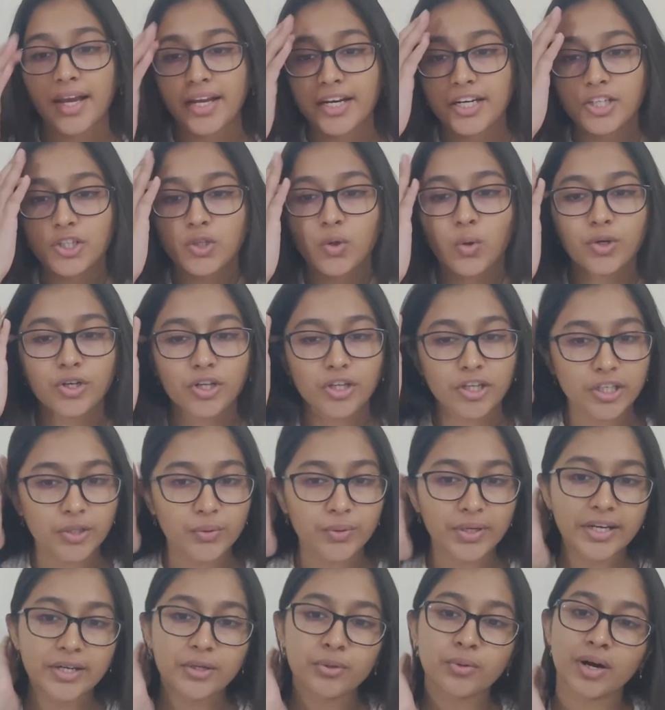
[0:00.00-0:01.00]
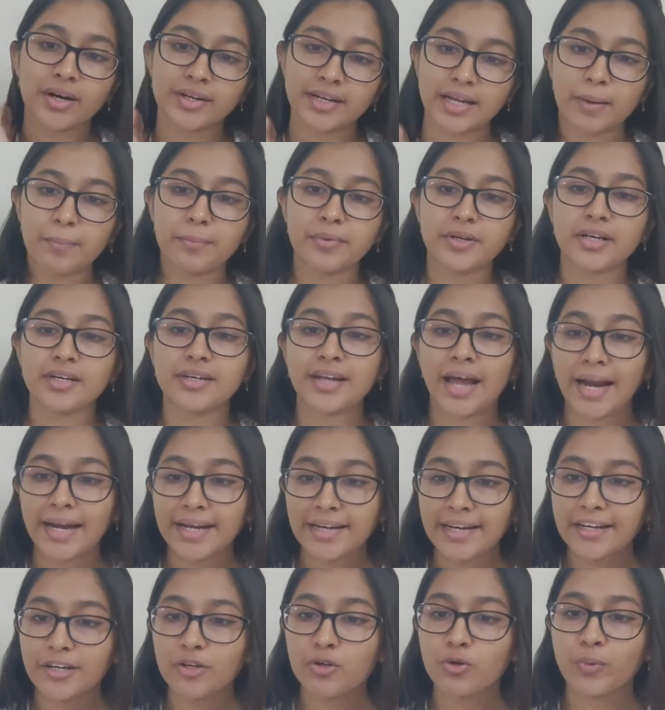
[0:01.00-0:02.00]
In total, you need to attempt
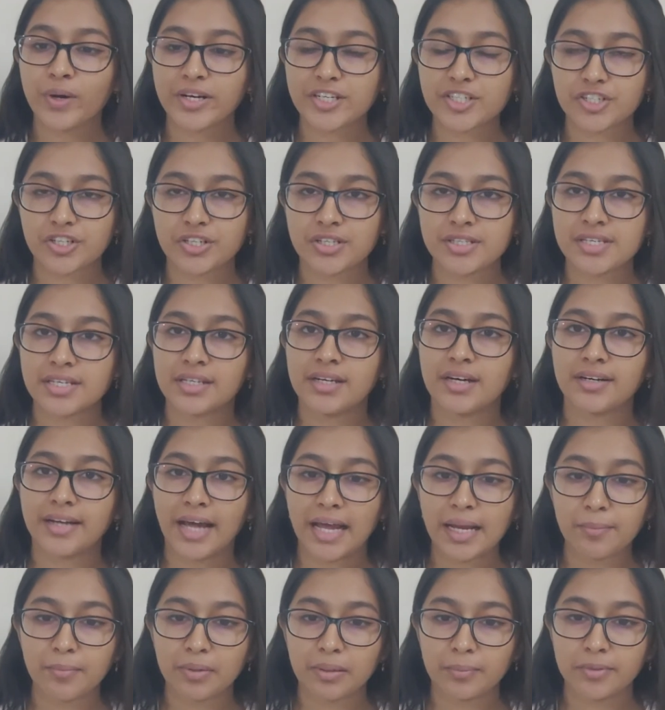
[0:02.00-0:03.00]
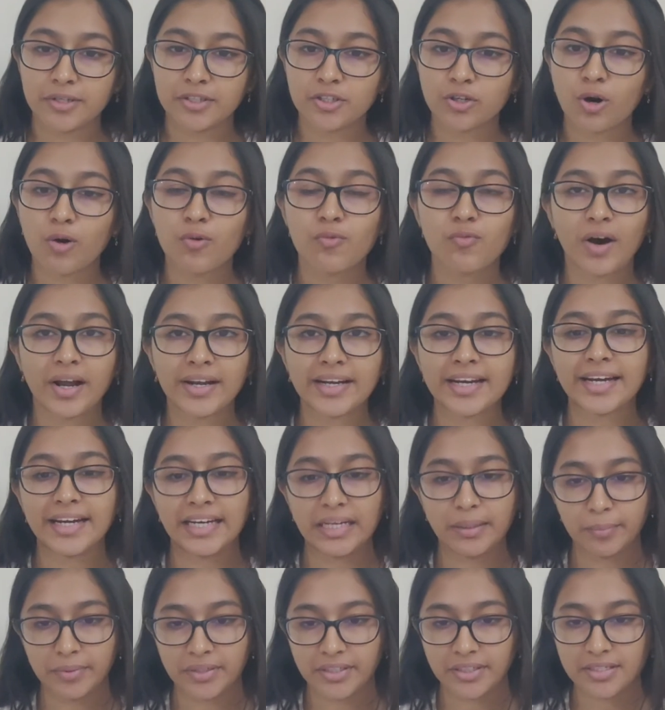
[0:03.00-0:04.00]
92 questions in a time limit of
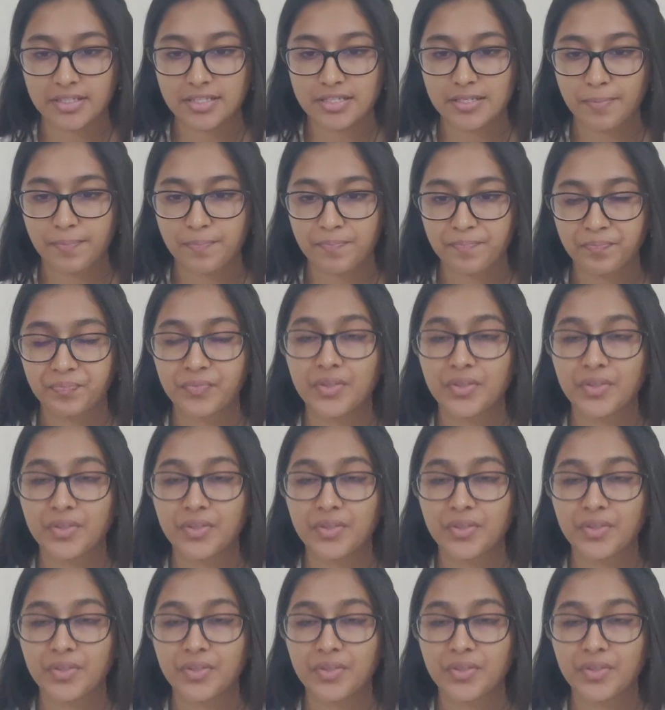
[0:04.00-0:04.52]
180 minutes.